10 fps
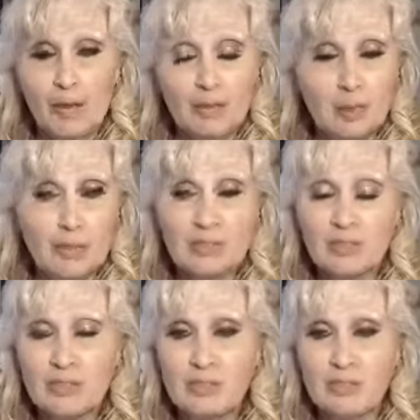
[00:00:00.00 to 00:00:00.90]
No one's
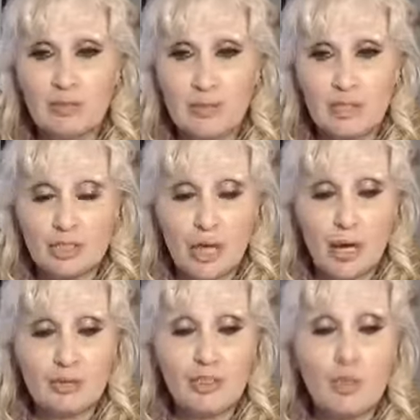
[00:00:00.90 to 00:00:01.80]
going to treat you like a
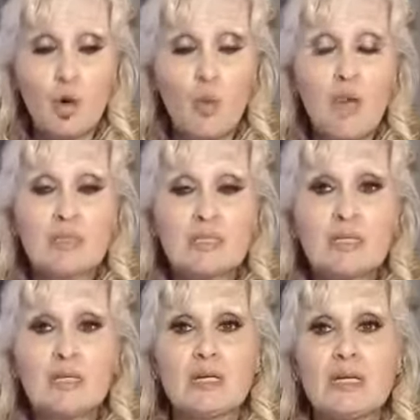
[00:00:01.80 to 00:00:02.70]
child. You don't want to
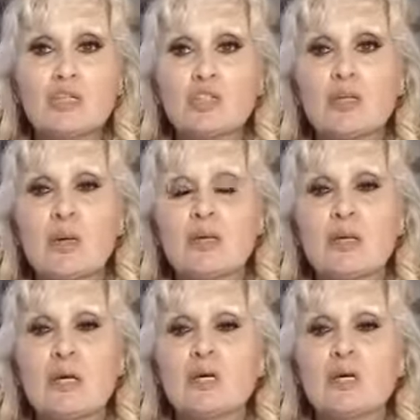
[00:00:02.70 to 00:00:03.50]
get into a